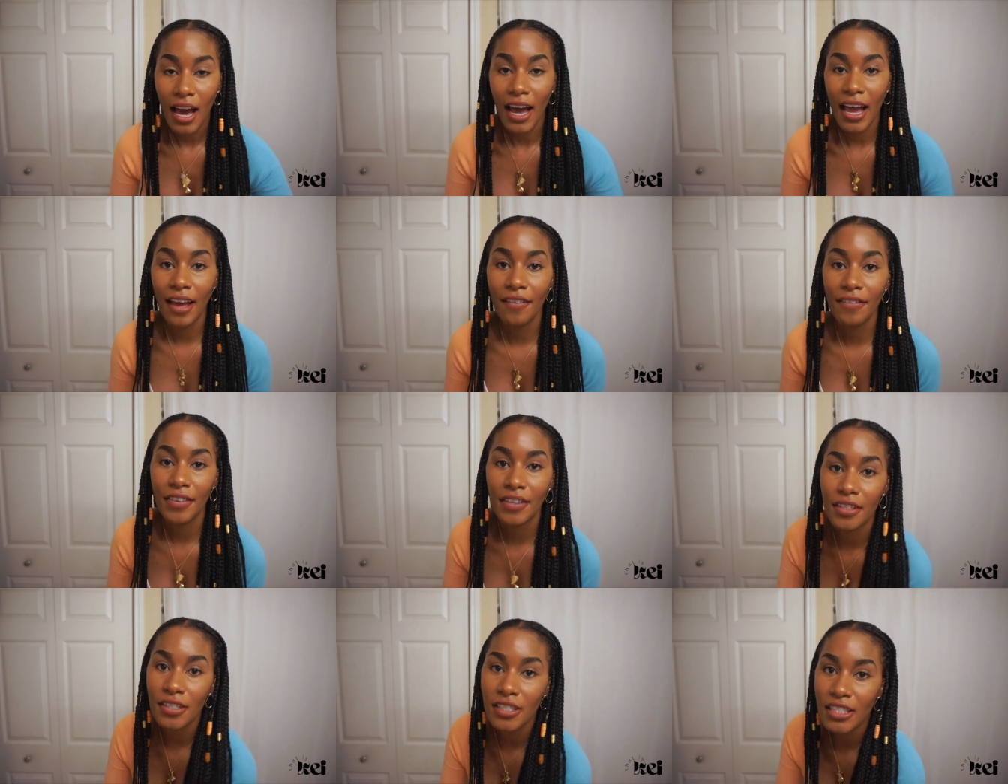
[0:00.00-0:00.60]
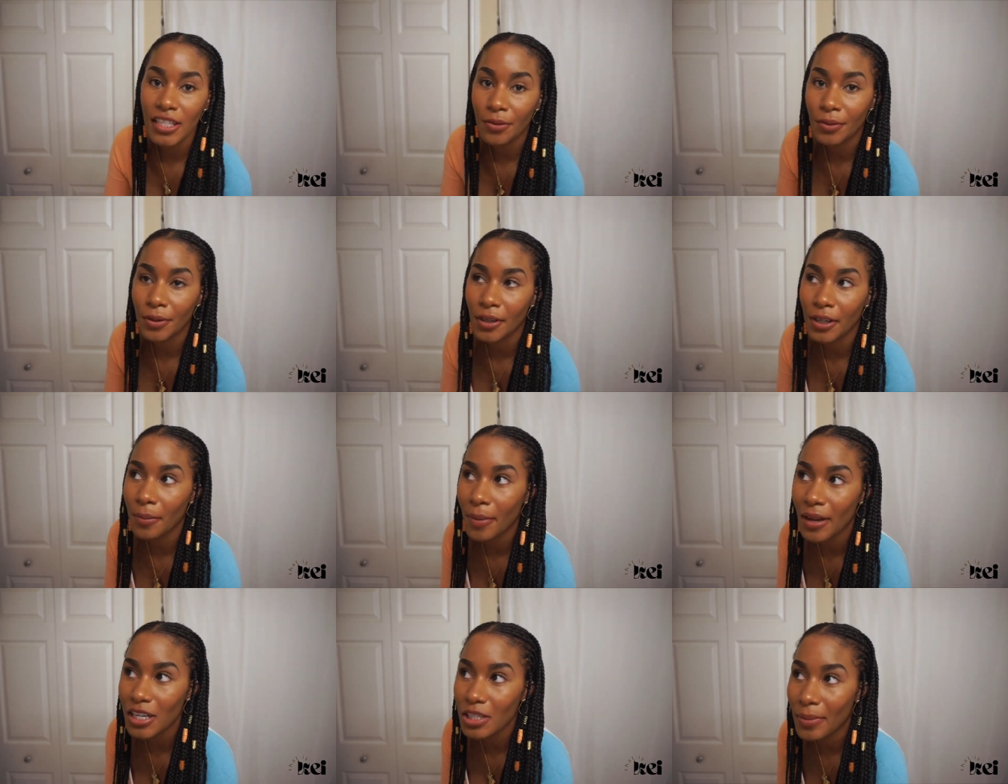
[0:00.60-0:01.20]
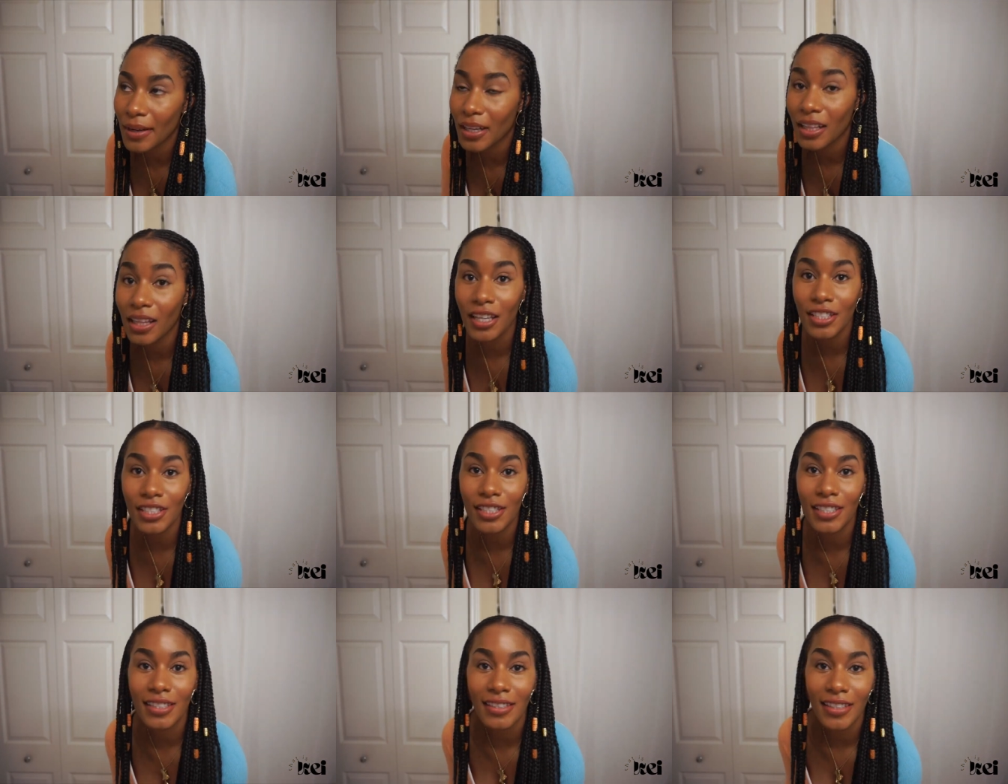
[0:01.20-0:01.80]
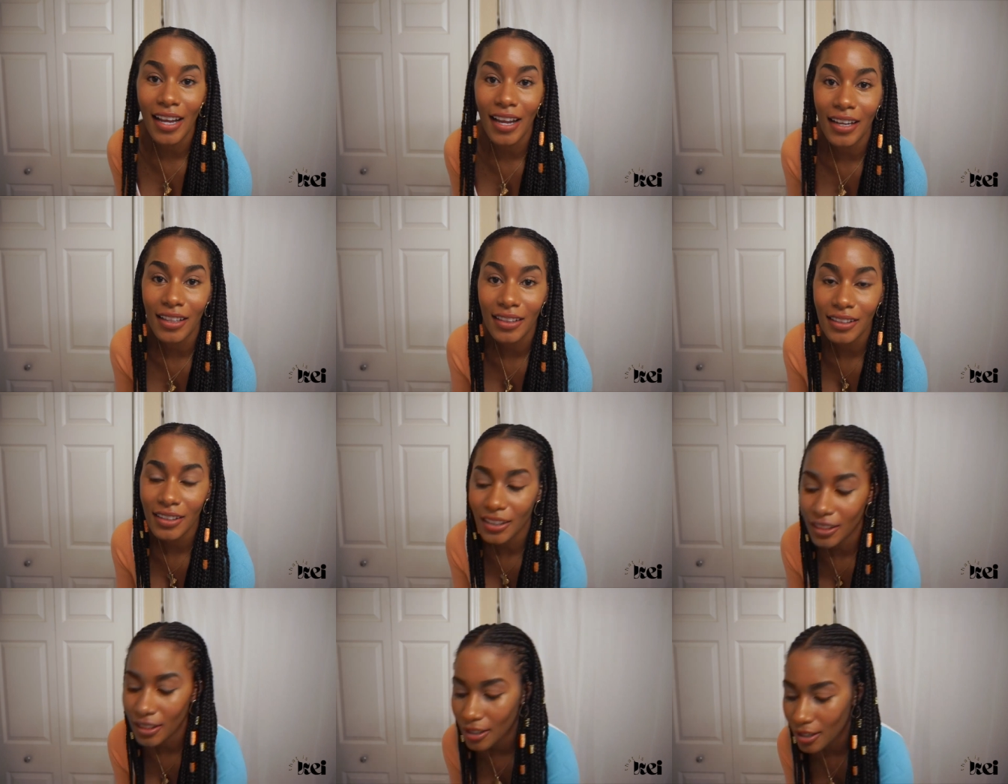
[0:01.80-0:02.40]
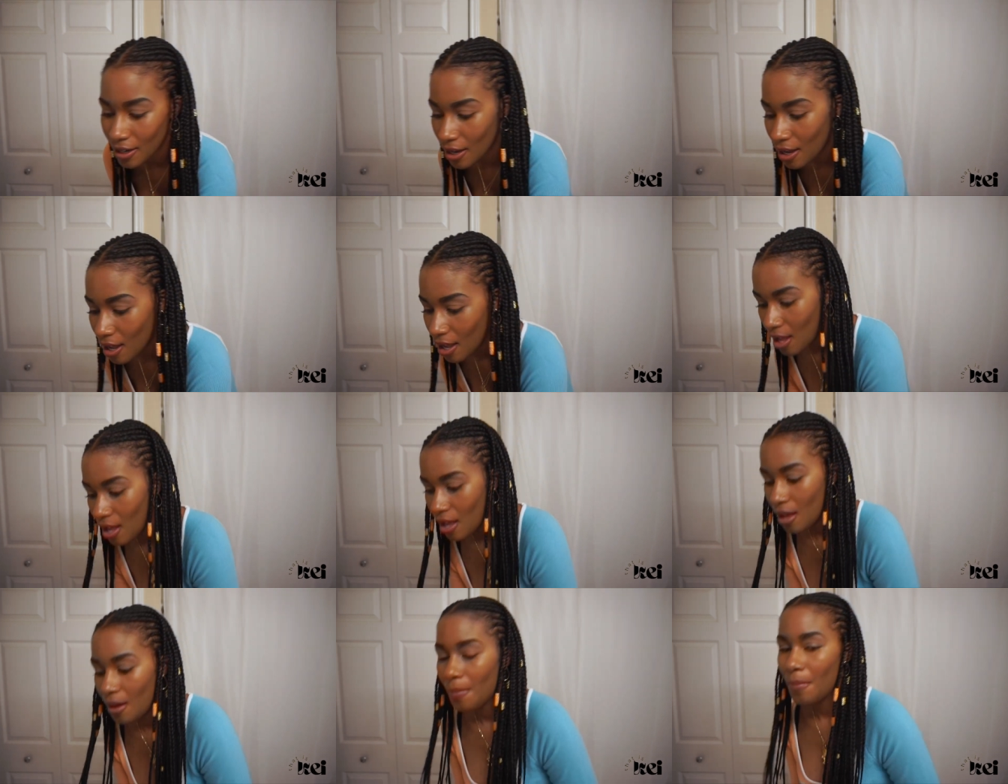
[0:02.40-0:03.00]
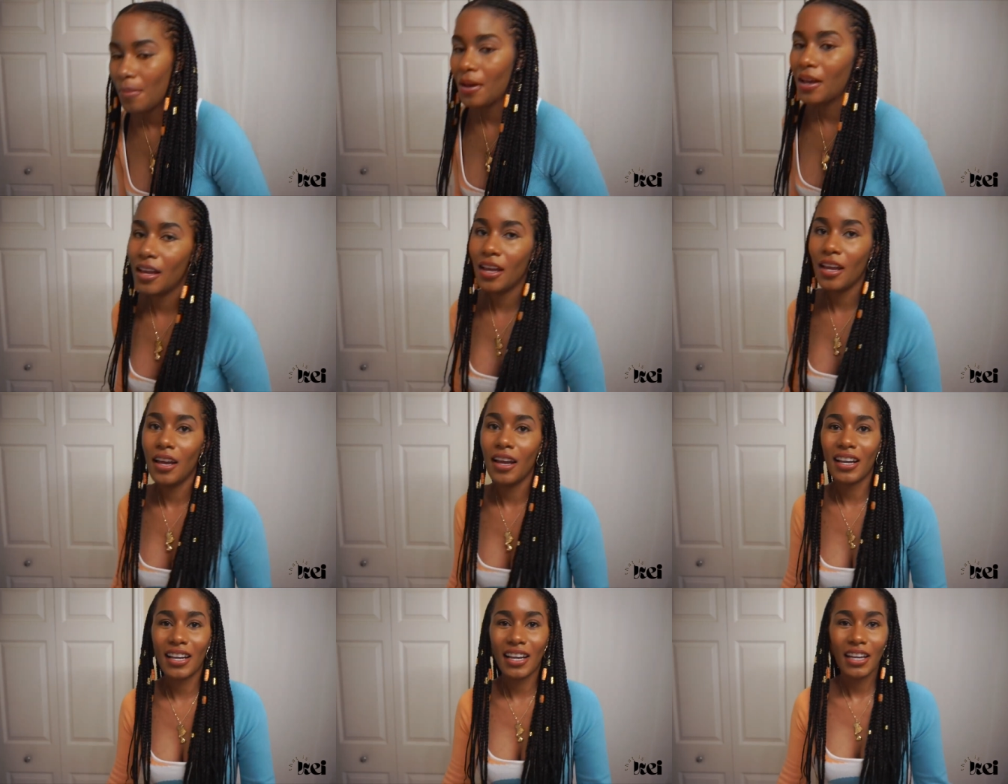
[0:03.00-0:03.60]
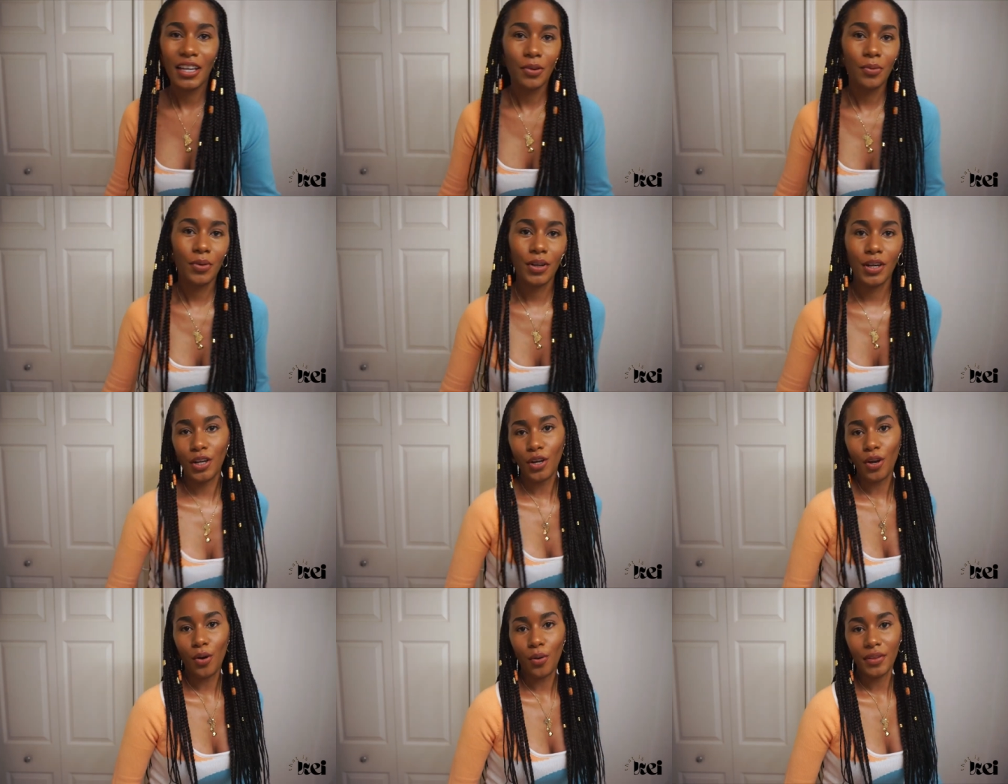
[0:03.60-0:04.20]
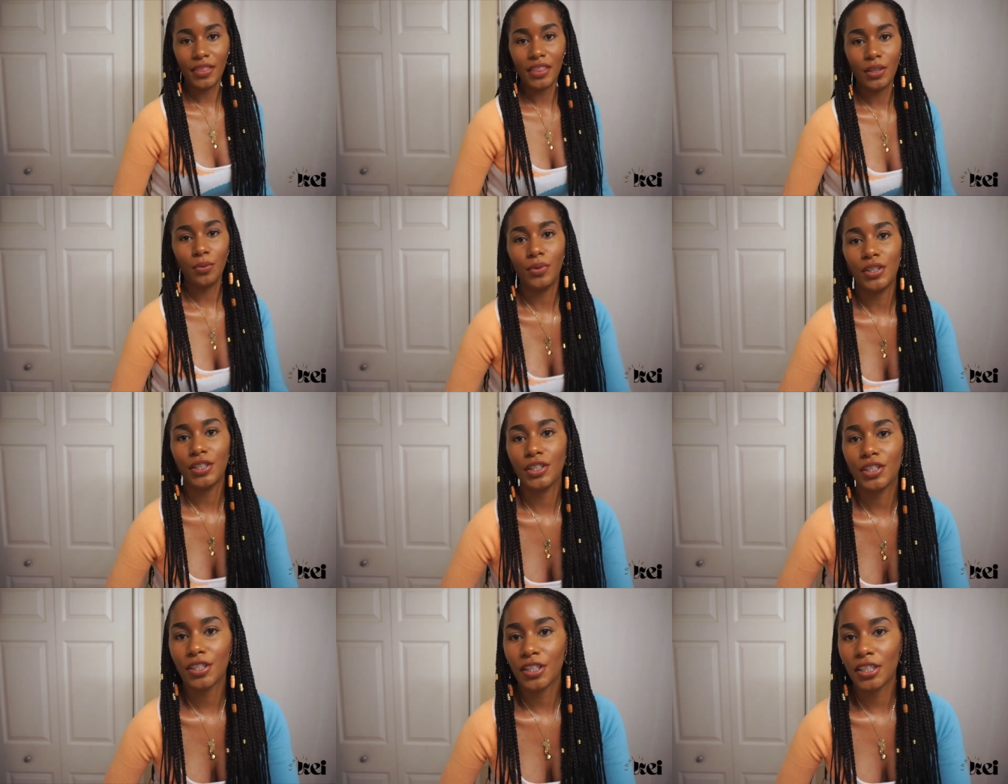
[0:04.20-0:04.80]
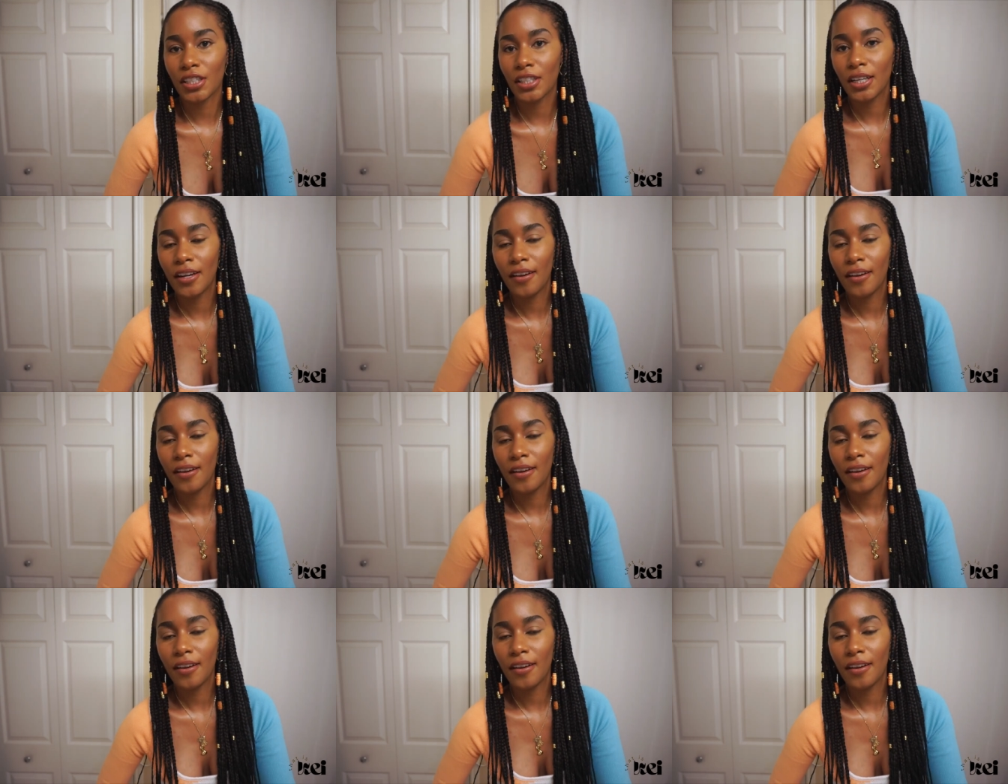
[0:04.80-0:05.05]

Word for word: I have heels that were gonna match my clutch exactly, but I kinda wanna go with the winter